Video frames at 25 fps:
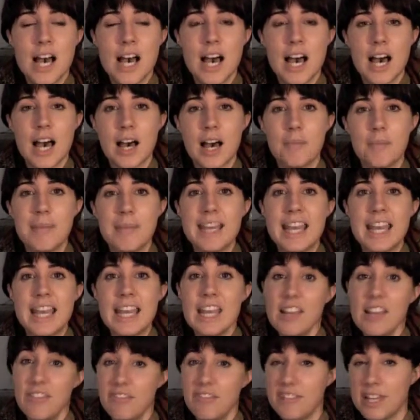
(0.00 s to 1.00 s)

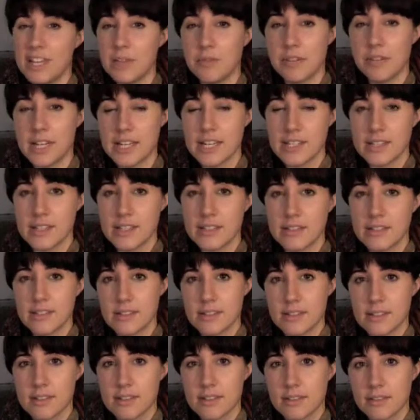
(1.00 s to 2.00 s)
iffy
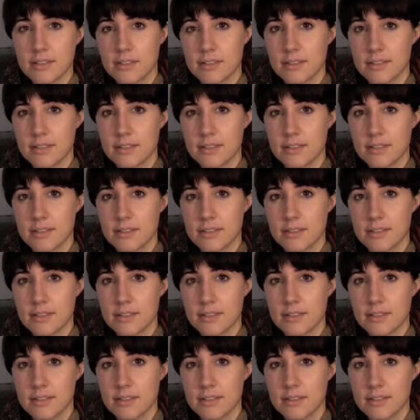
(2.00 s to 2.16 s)
reasons.